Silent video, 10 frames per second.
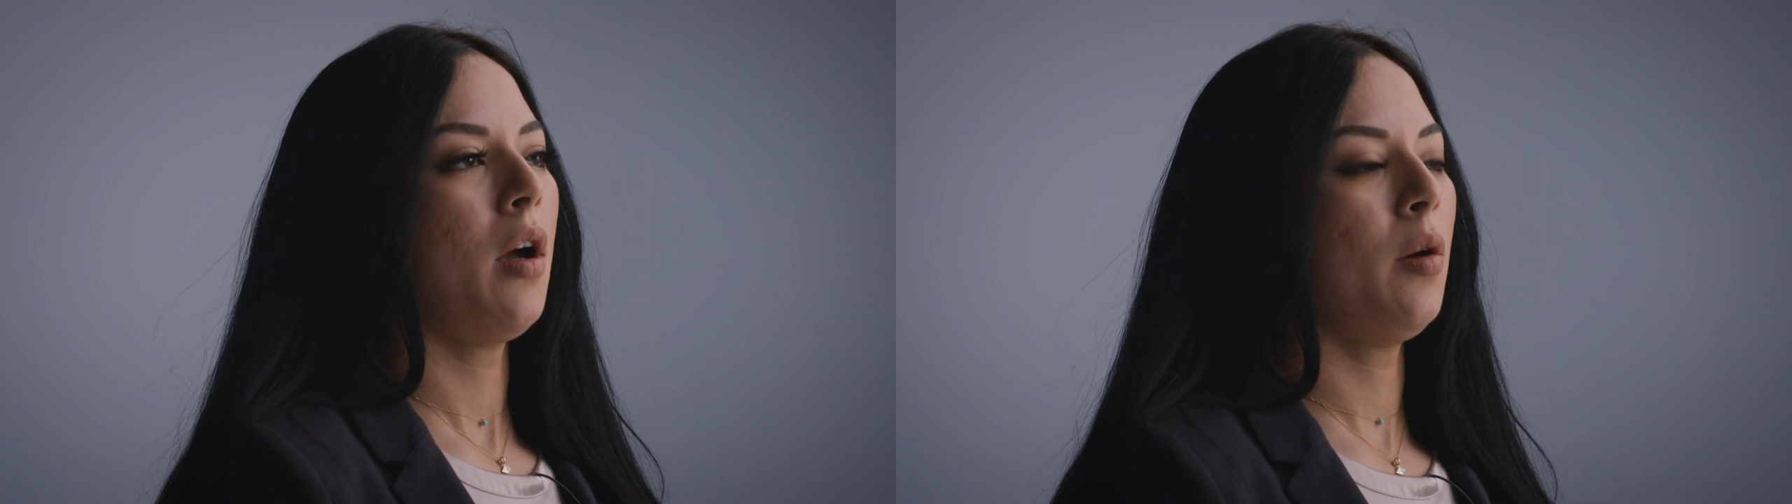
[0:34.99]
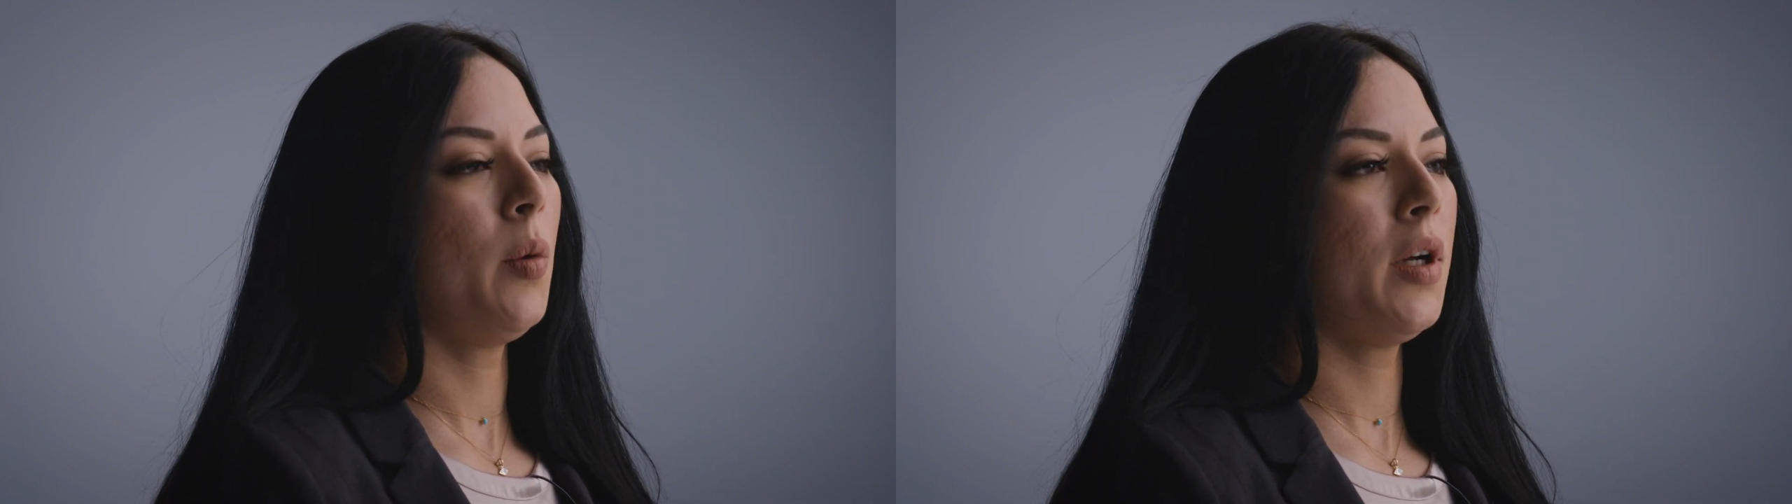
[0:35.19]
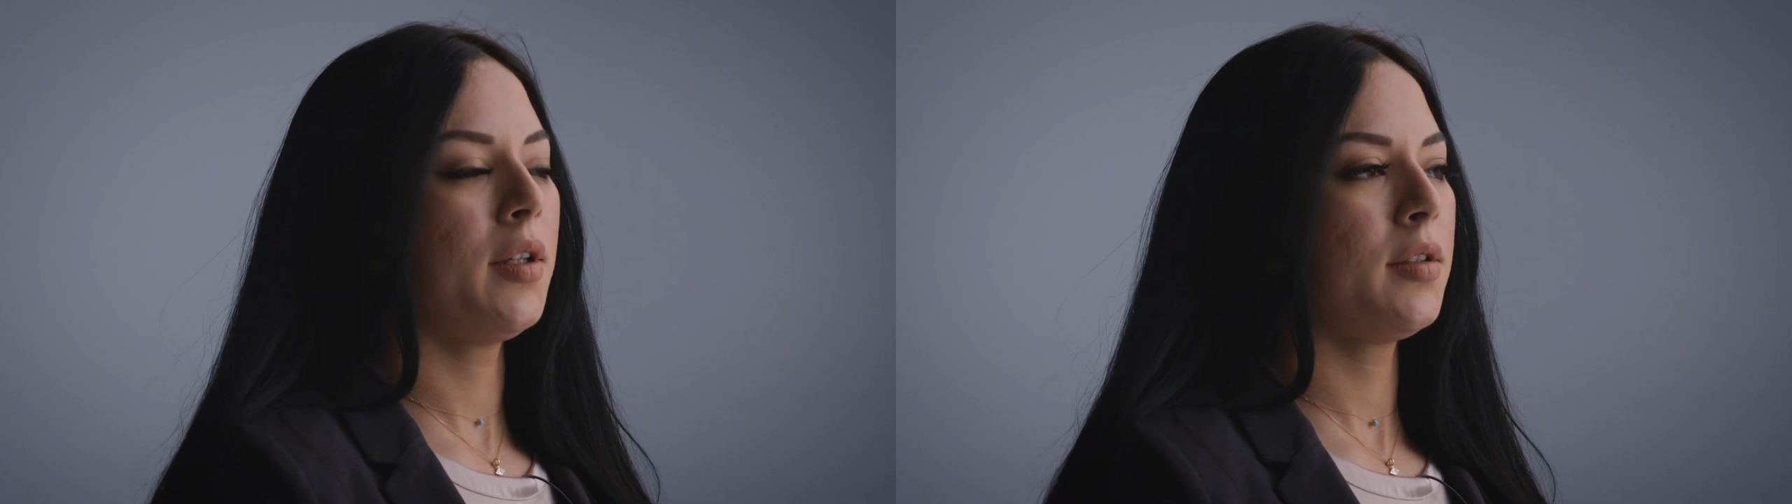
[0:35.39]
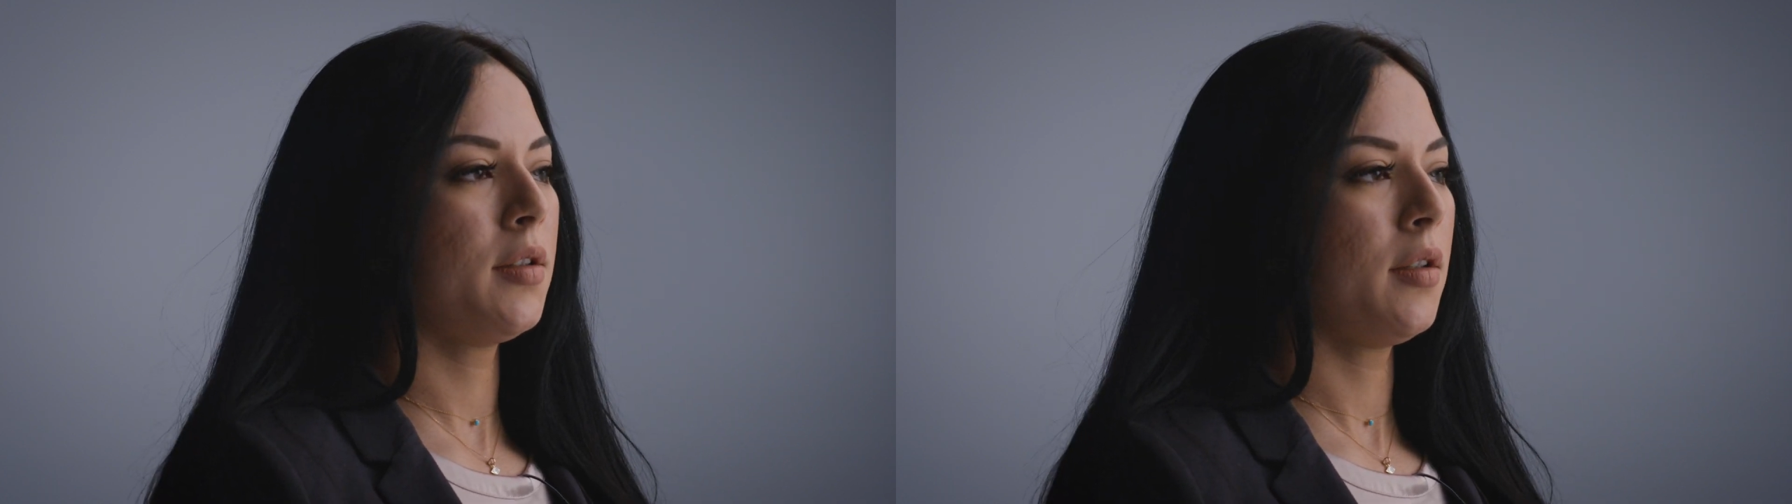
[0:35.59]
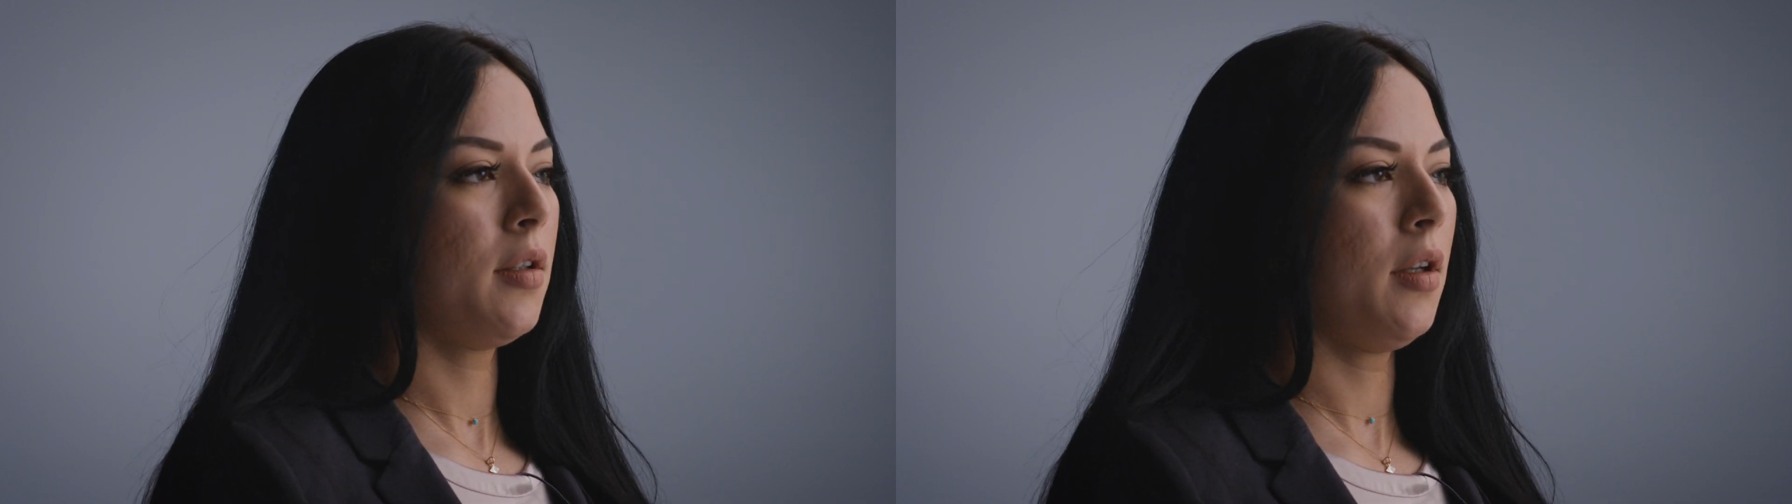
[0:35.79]
I
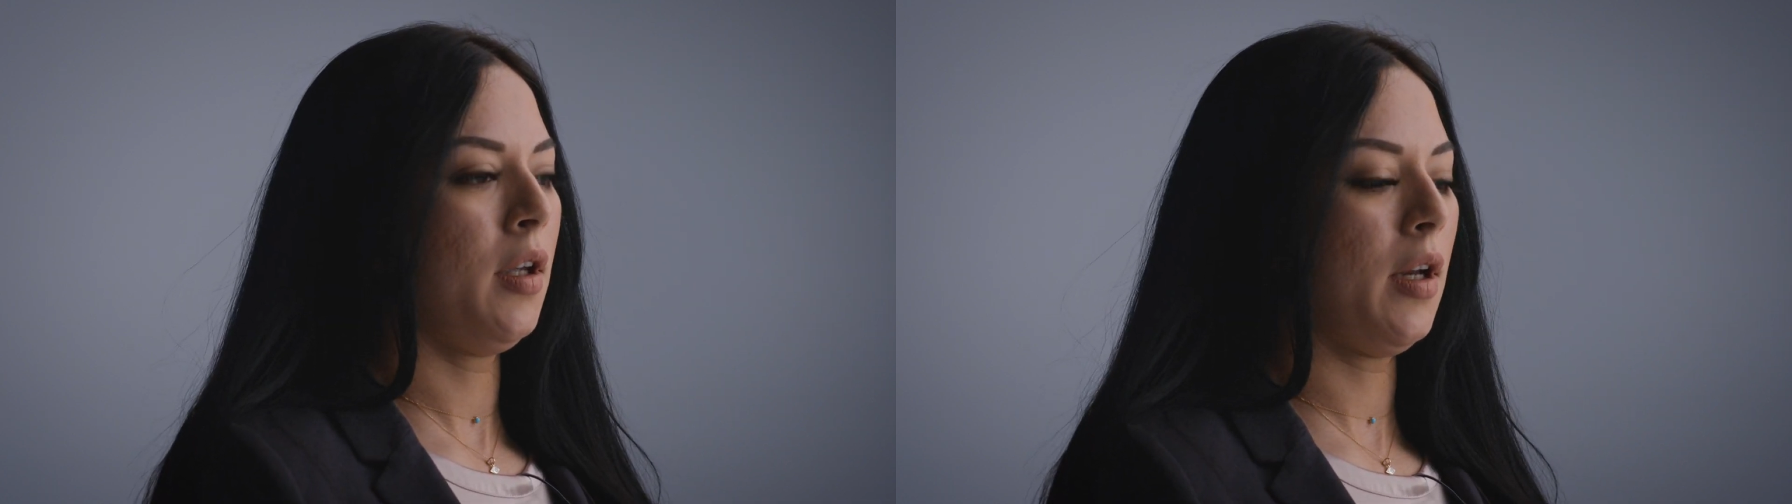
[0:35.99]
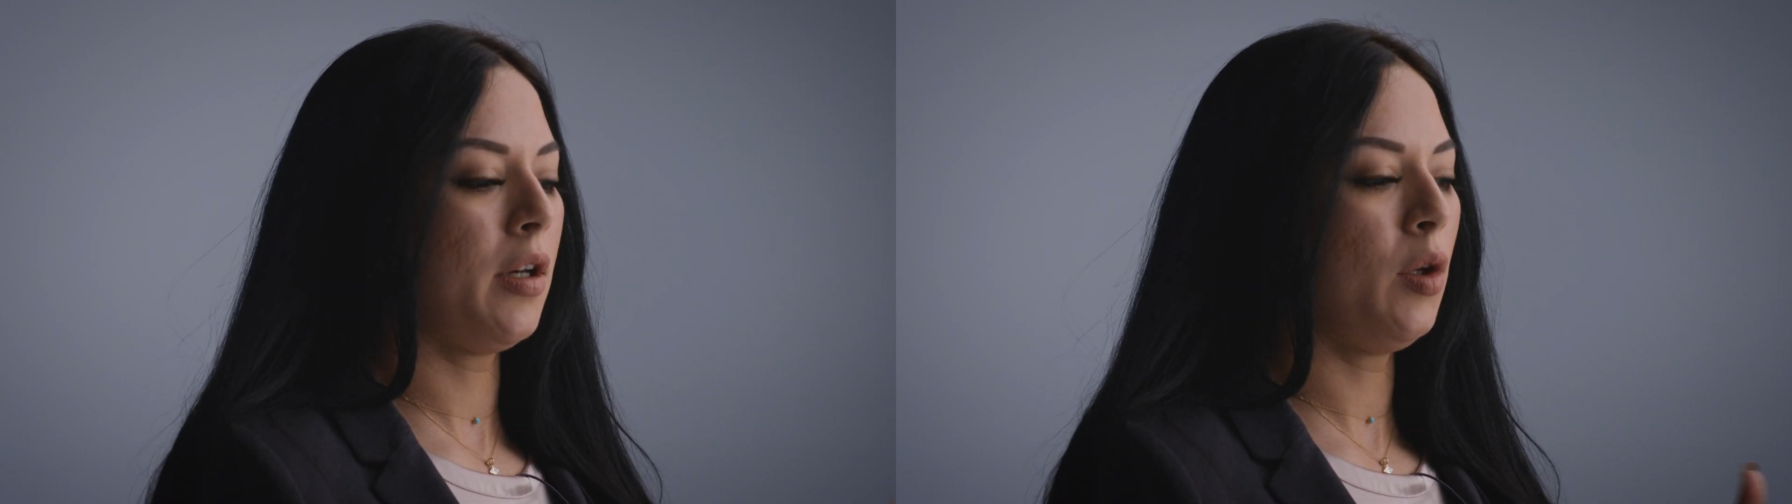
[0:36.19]
was in a